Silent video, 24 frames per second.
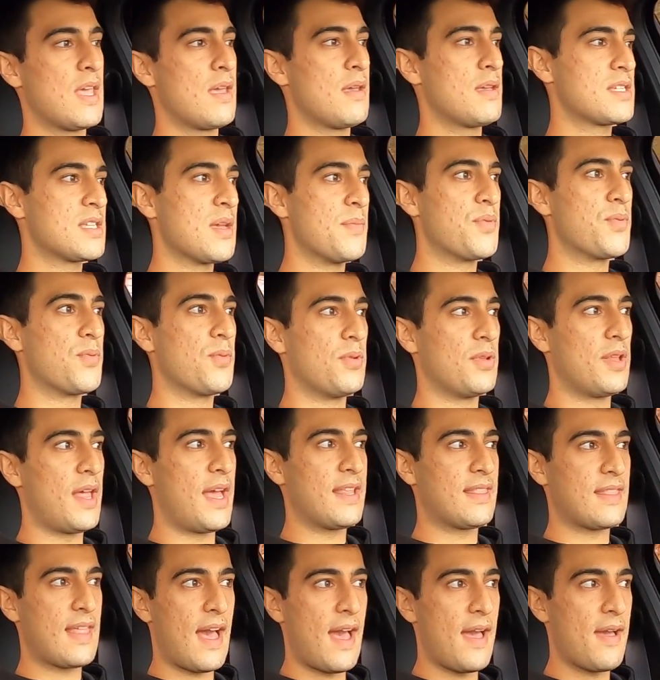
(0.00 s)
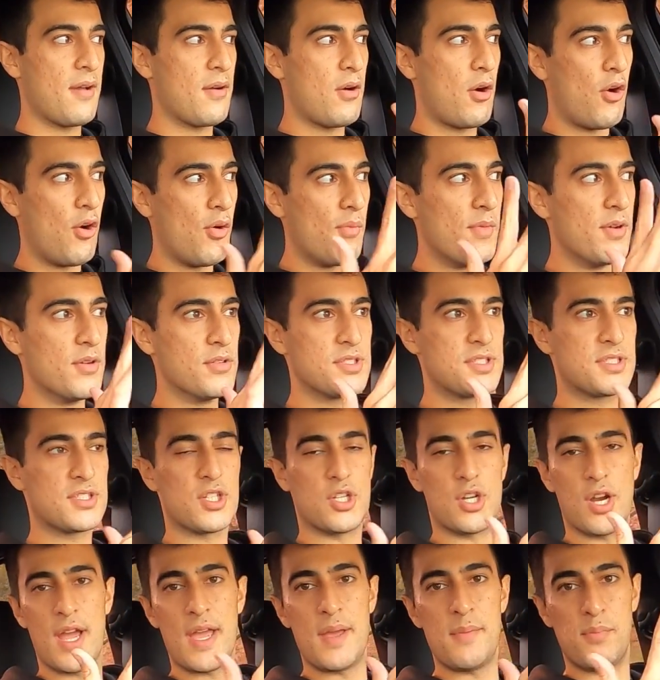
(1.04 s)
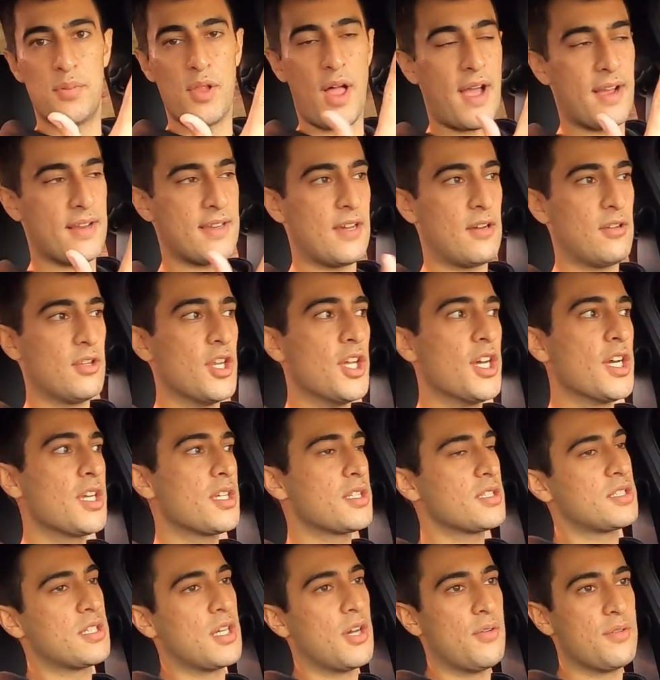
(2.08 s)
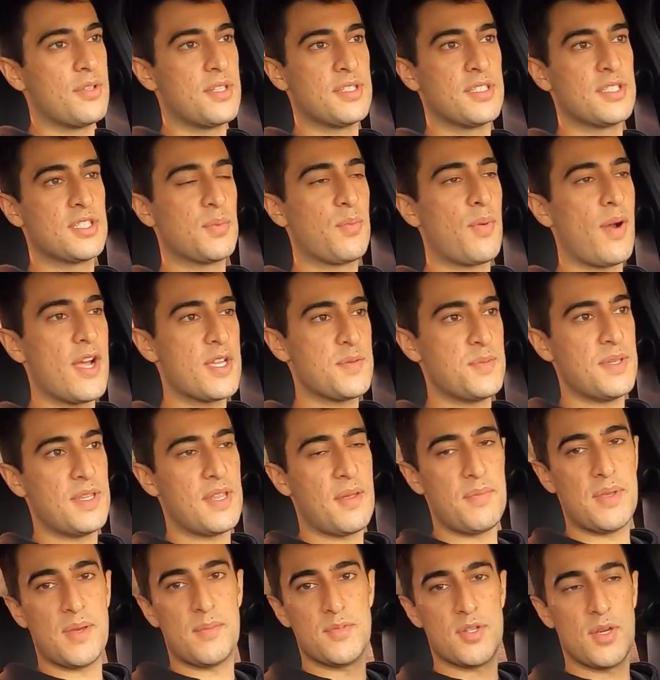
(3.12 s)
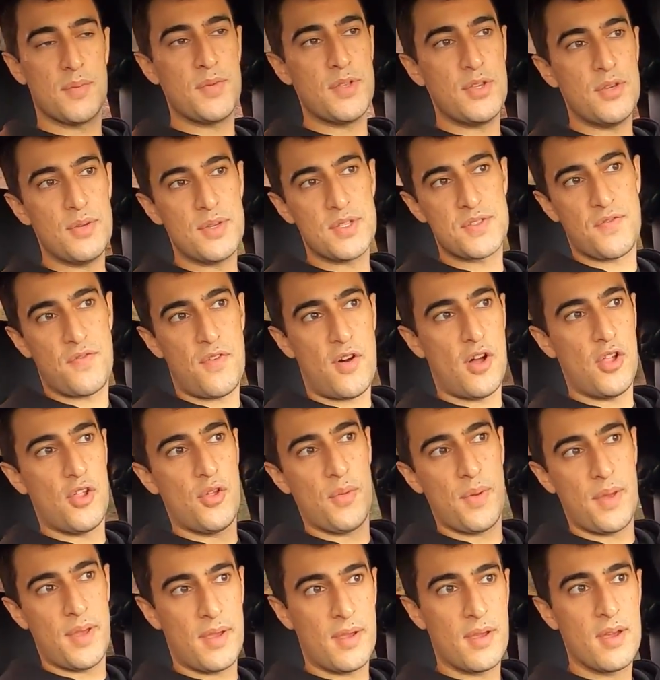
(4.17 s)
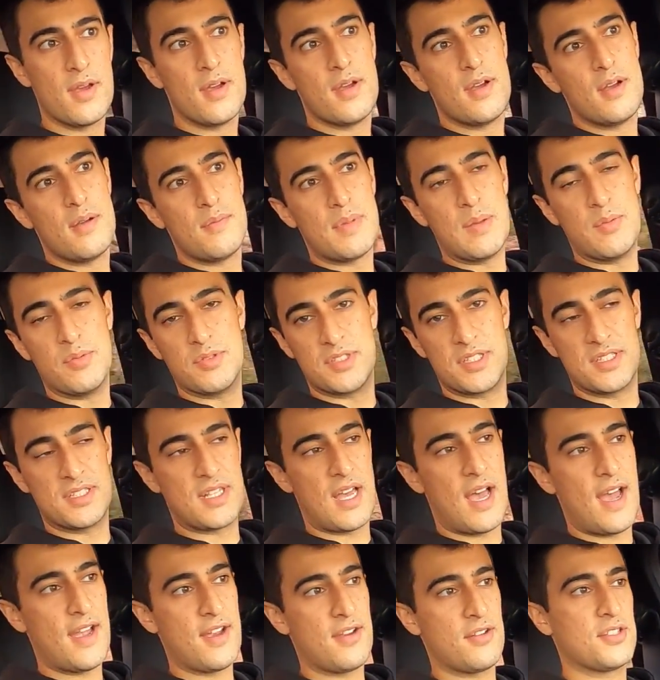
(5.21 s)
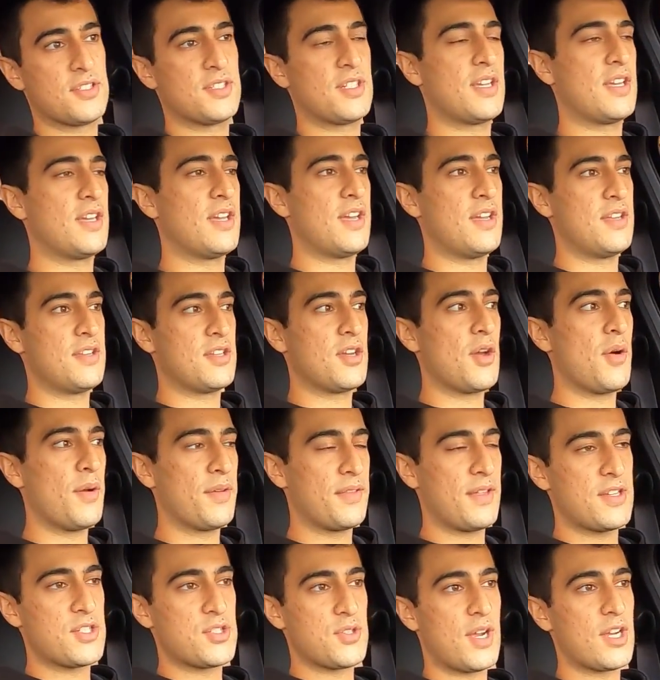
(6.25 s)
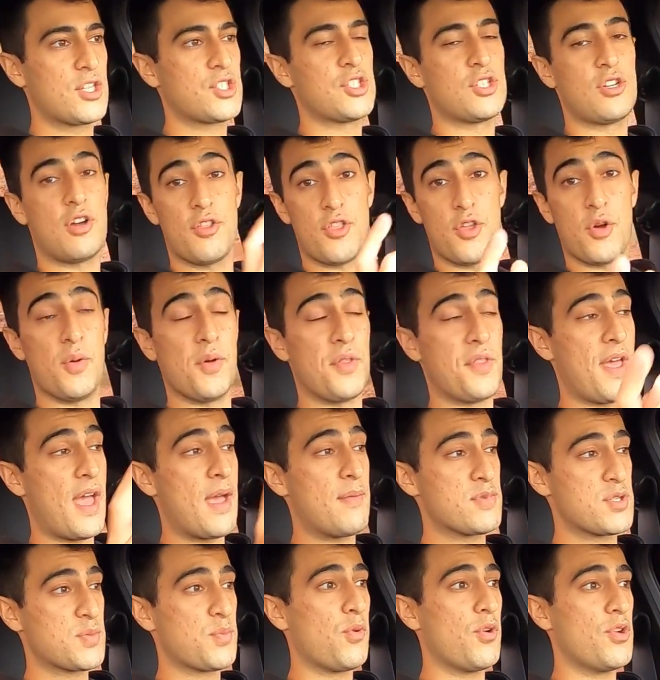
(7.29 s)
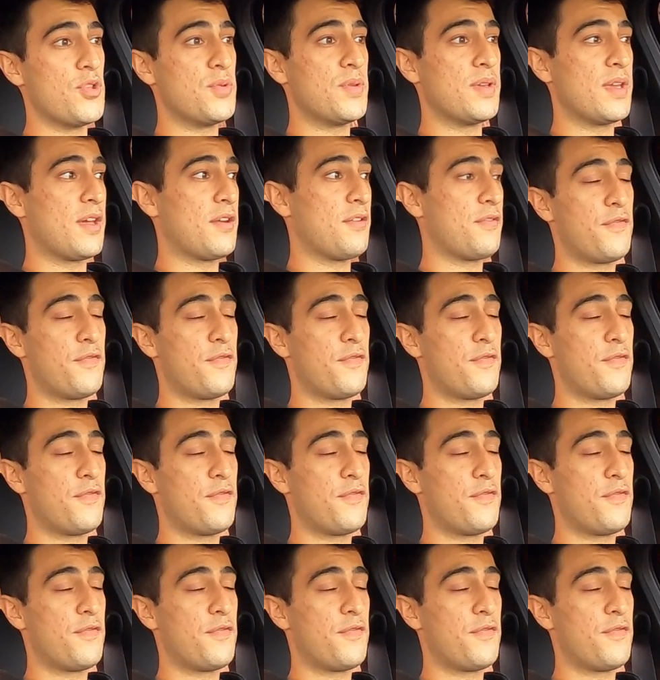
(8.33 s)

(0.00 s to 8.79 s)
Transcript: some people like that almost gray blacked out look, so it doesn't surprise me that BMW is following people's desires and going that direction, although on the M Sport you can get a